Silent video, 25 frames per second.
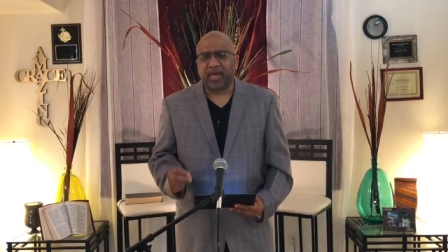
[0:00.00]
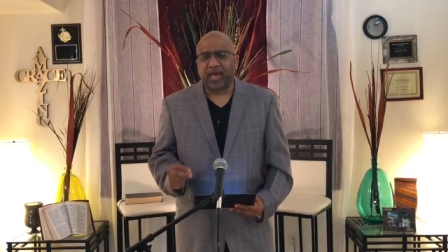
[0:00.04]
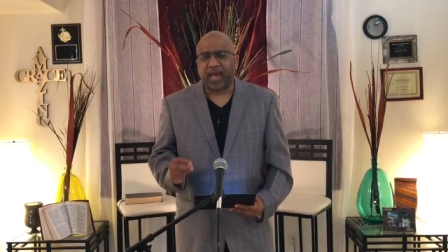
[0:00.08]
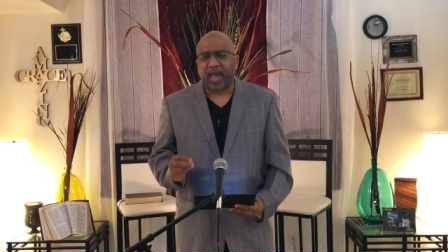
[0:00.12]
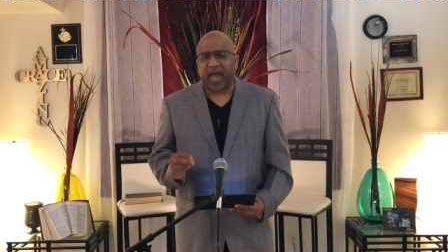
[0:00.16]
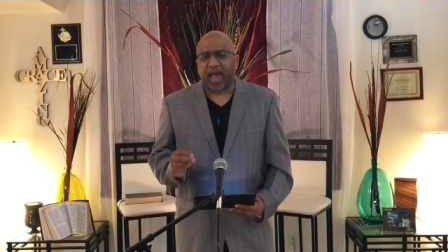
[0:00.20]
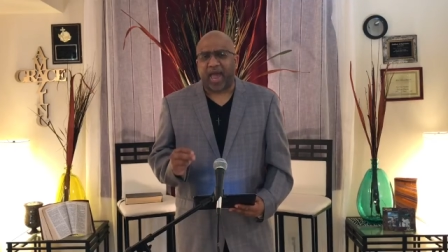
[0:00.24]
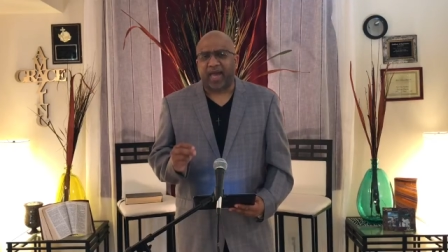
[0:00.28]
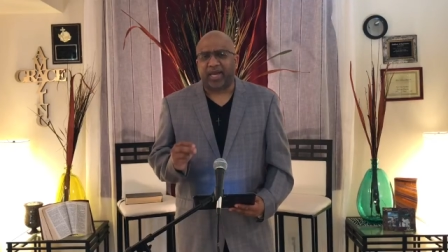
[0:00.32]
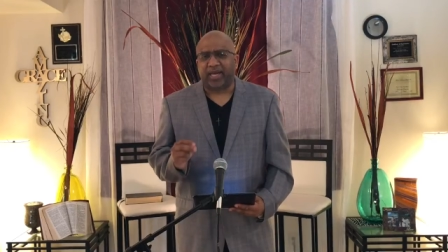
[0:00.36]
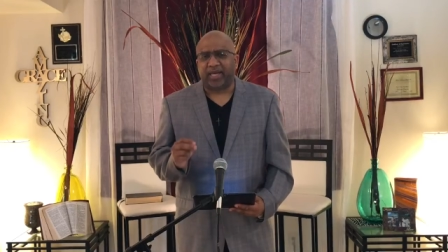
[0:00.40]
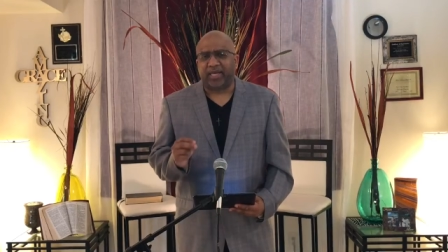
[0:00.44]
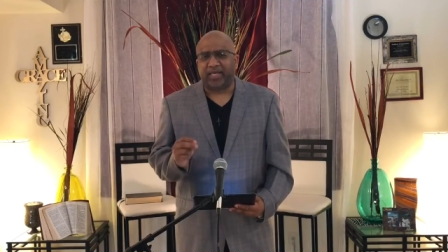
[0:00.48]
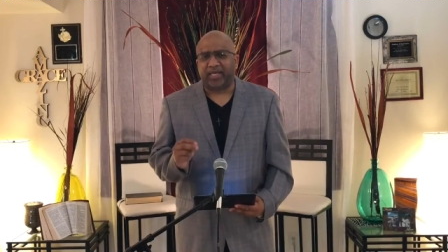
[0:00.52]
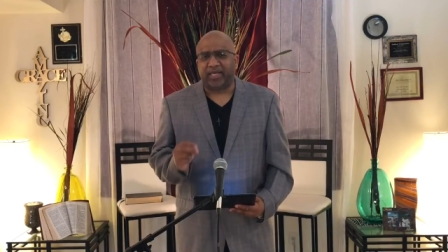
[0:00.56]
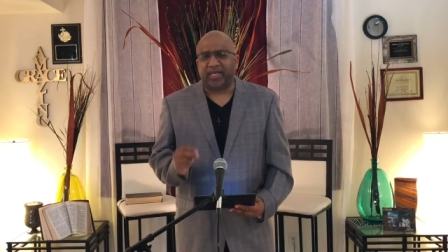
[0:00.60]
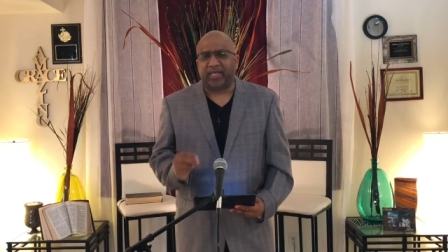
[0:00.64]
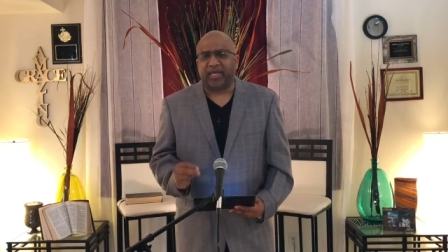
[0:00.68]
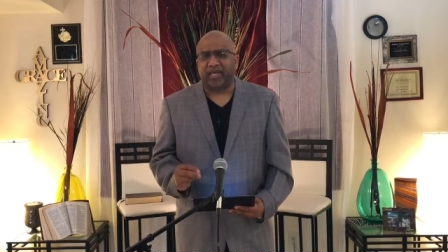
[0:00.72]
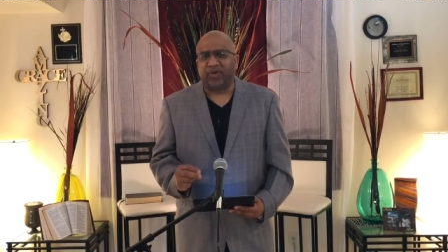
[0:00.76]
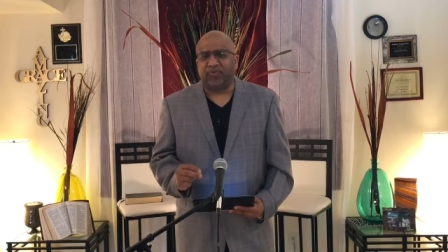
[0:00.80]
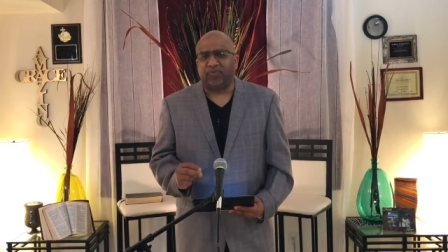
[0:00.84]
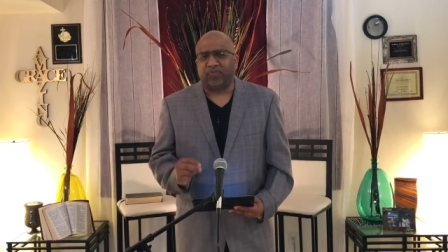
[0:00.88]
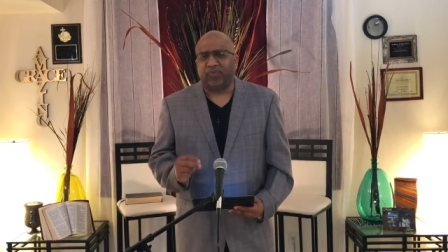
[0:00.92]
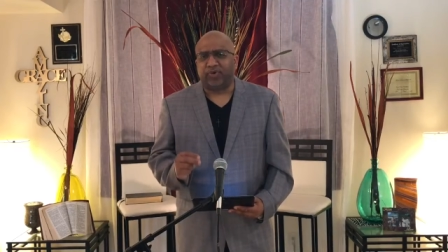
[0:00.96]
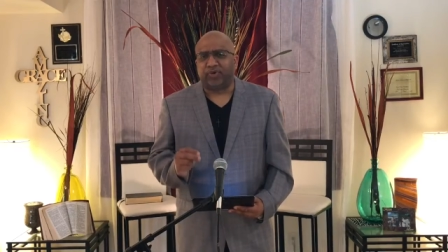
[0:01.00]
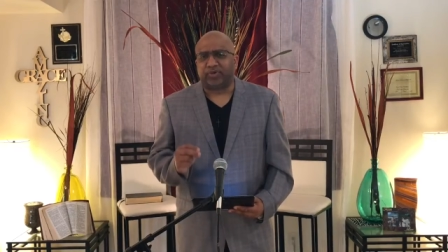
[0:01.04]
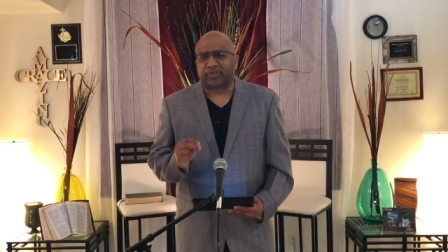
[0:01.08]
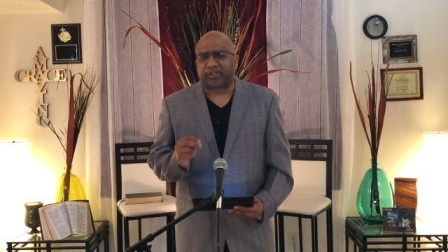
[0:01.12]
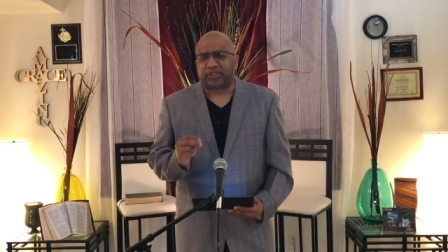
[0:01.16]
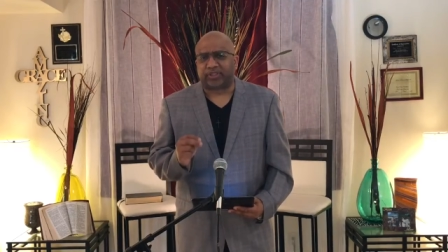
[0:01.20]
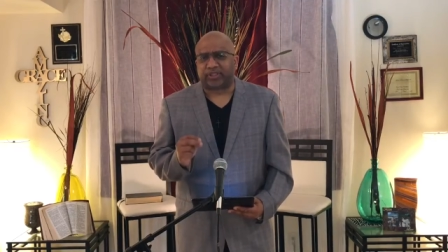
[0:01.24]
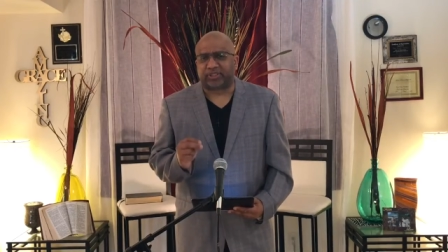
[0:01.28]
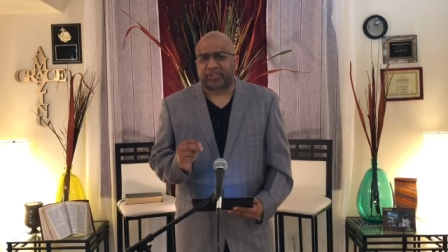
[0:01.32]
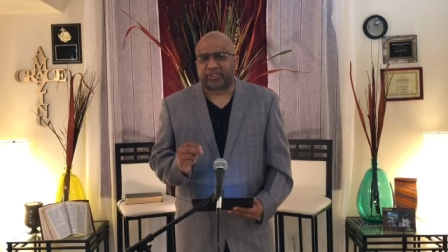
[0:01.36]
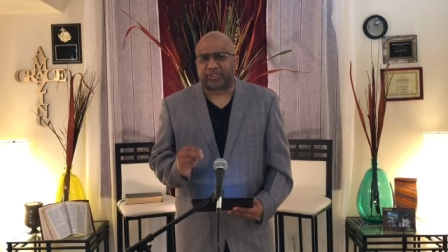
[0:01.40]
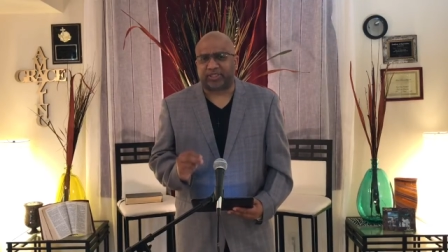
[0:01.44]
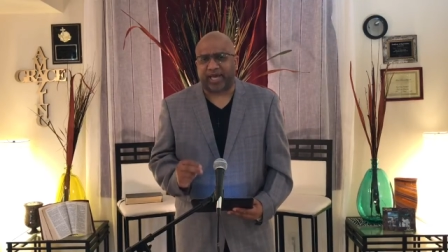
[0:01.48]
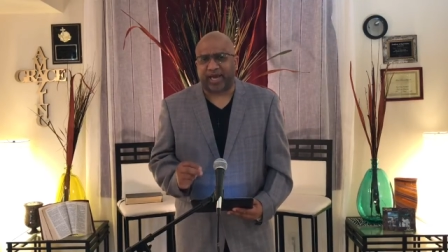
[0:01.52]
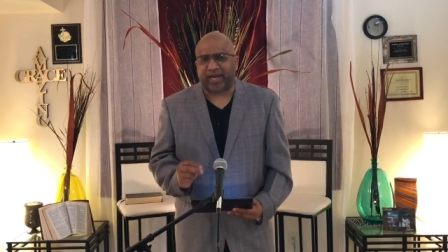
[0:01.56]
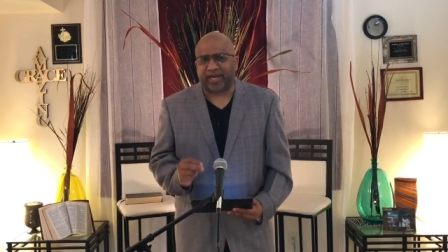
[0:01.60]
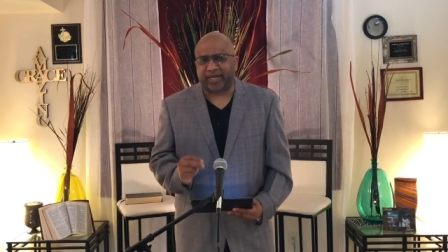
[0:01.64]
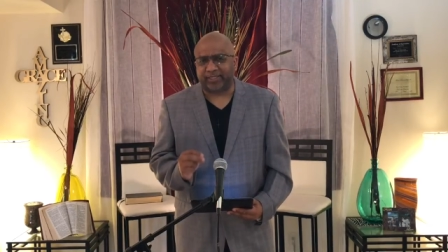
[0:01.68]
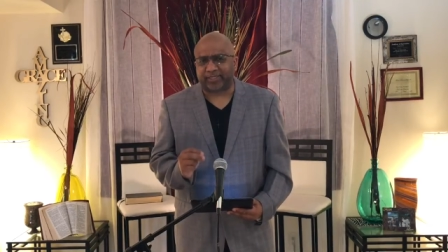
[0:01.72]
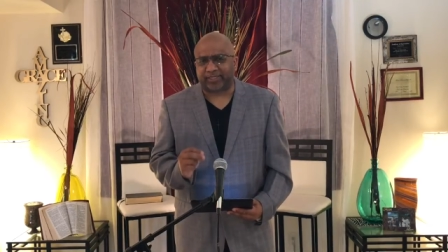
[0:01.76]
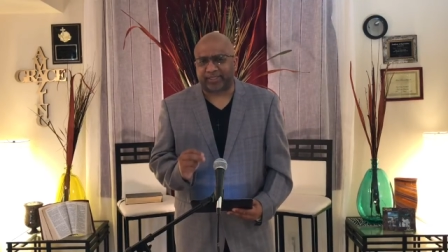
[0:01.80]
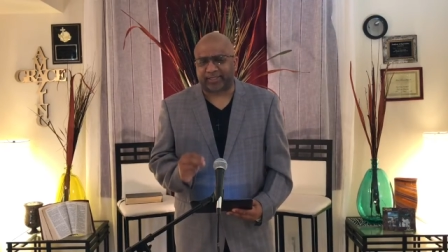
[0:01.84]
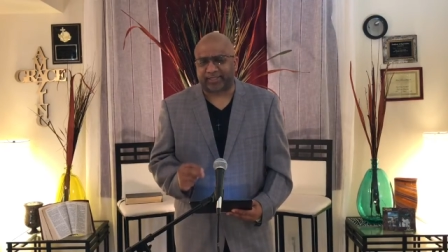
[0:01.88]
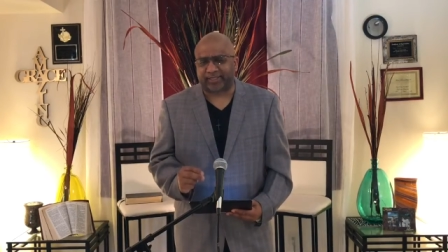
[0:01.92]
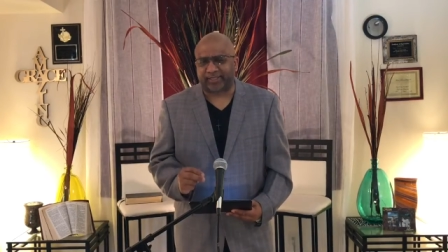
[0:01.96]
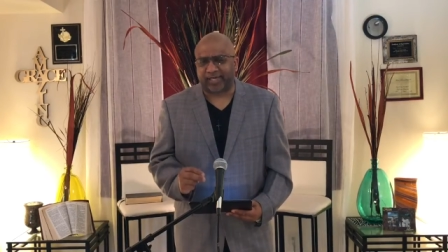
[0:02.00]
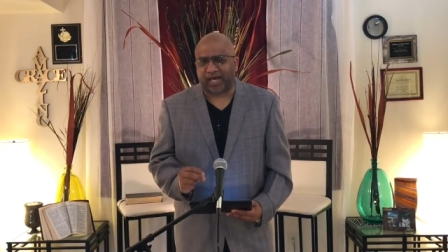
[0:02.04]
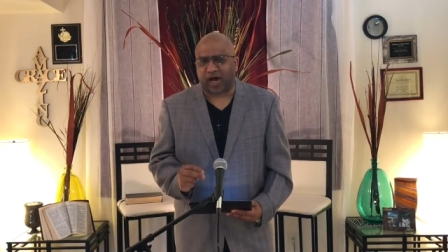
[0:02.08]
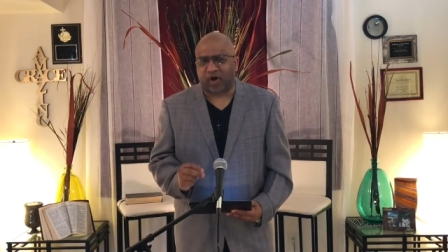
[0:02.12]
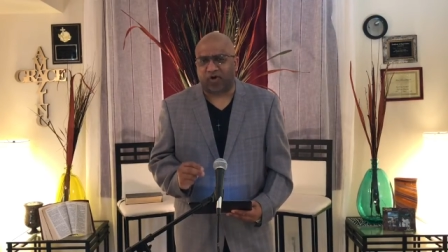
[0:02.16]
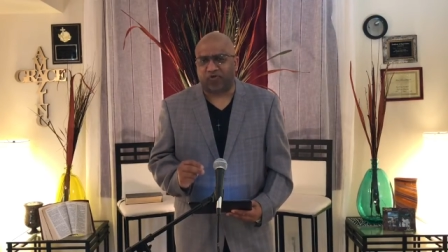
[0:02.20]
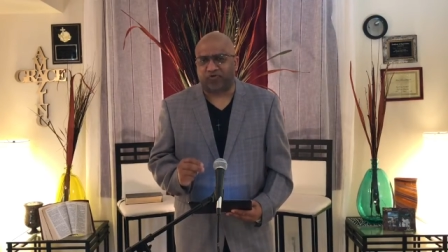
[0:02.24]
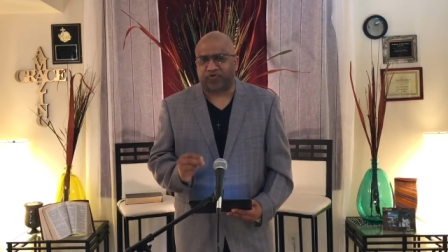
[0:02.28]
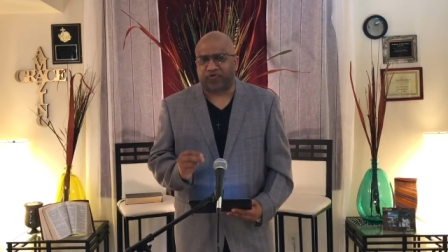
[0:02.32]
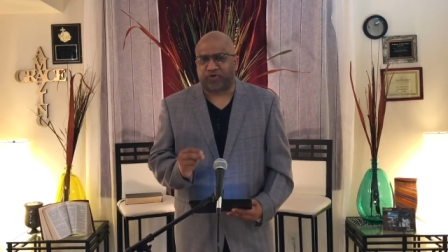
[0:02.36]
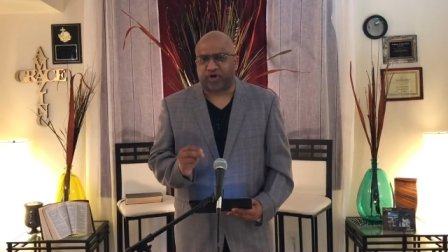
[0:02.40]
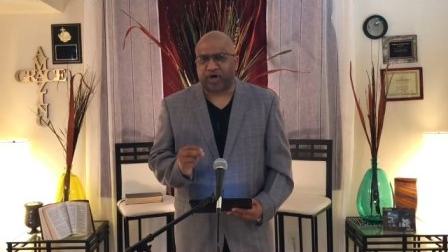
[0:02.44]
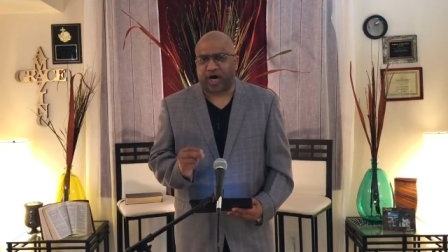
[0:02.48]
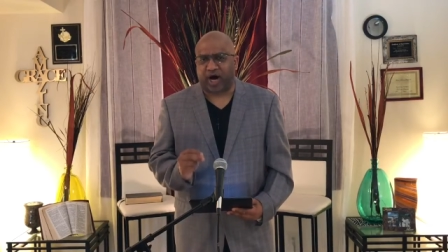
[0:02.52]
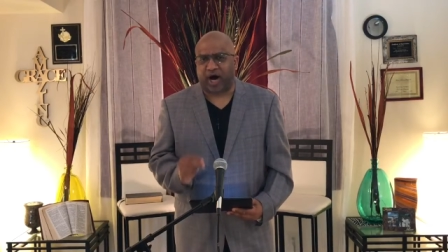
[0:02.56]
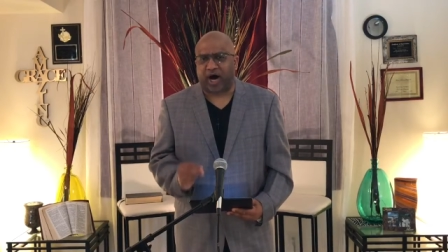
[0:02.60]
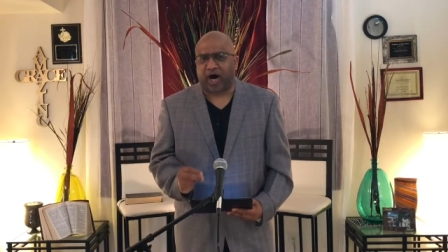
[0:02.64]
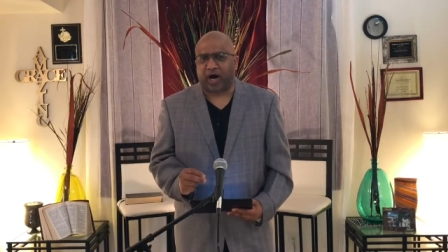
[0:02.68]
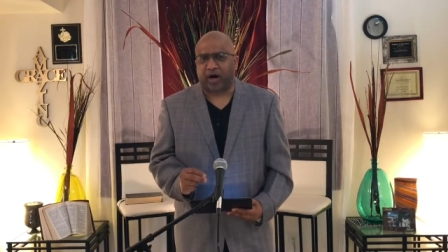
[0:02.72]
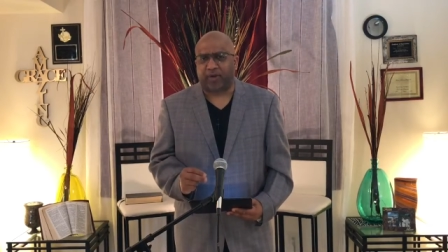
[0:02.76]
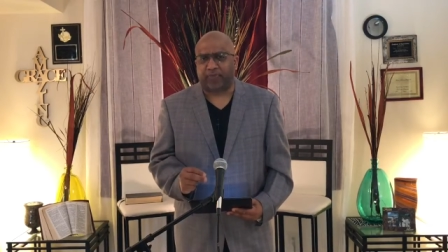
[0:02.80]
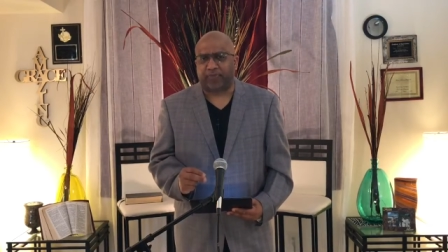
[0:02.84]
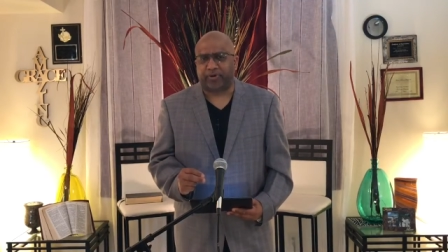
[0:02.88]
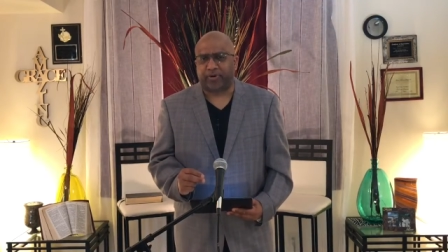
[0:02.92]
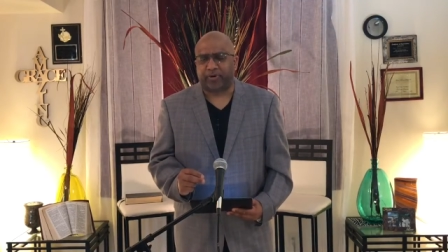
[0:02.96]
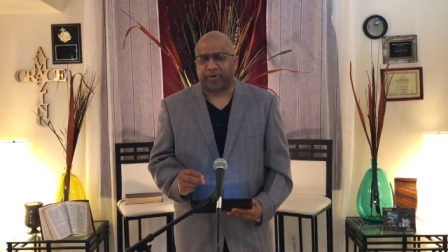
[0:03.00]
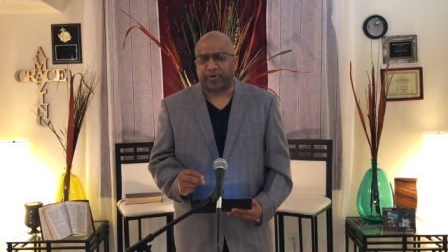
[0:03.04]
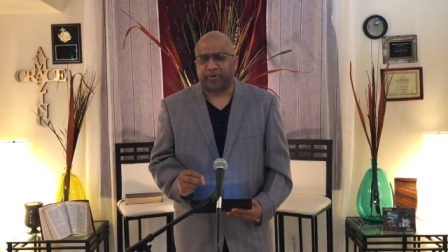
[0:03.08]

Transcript: And it will set itself up